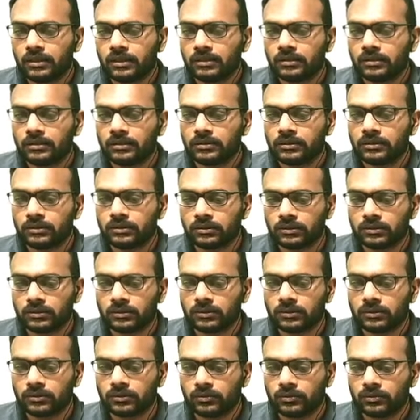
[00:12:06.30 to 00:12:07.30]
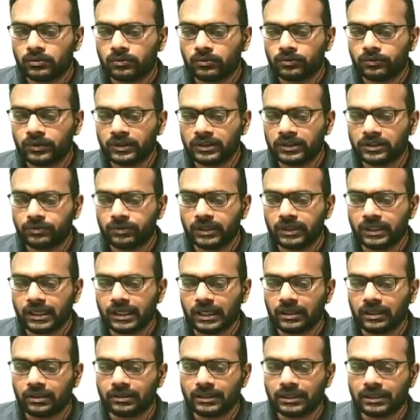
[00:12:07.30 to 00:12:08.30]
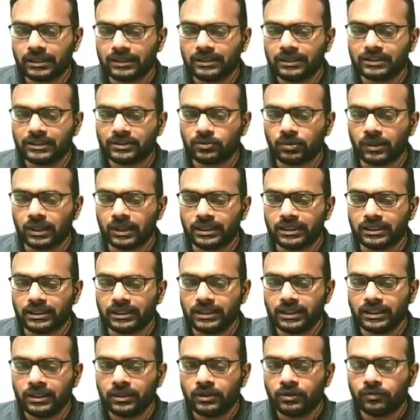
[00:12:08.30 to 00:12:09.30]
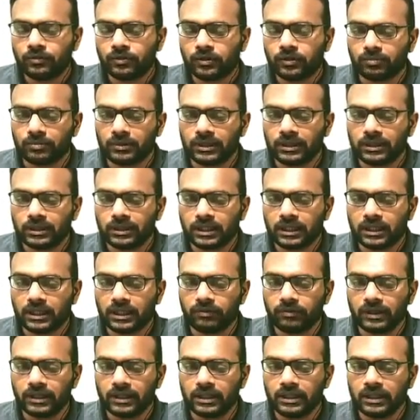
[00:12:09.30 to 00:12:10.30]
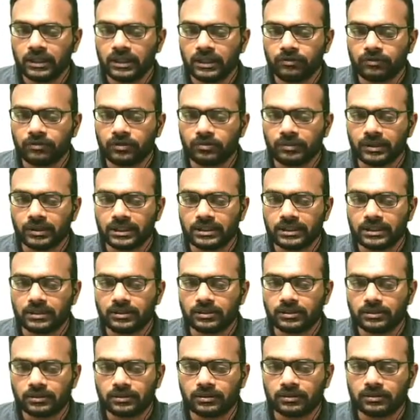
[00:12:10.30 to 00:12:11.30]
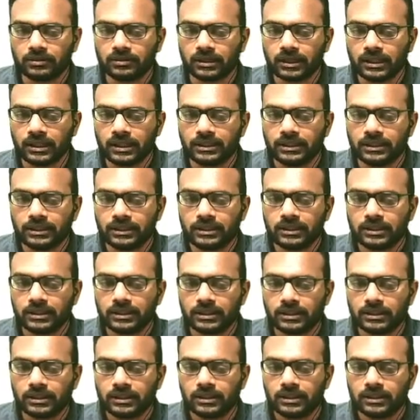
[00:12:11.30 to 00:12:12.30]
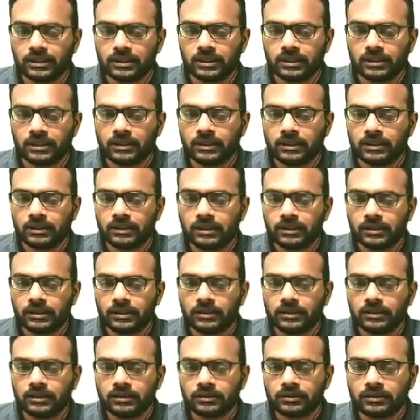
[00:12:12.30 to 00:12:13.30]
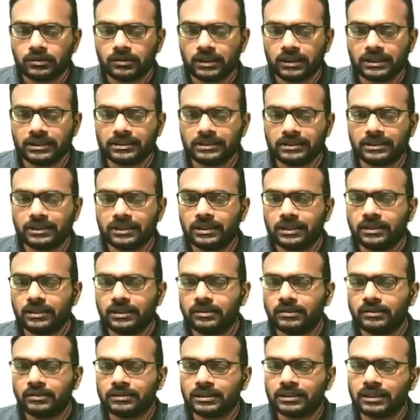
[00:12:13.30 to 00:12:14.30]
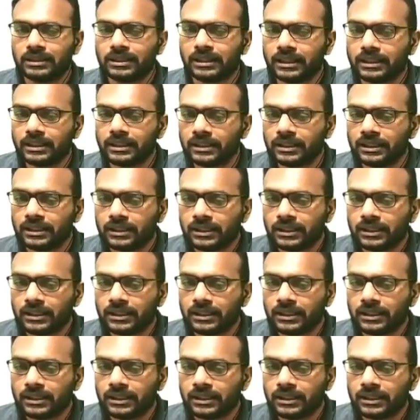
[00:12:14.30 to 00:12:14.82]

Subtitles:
So, first we calculate this quantity from the given information. All right. So, let us see, you see that,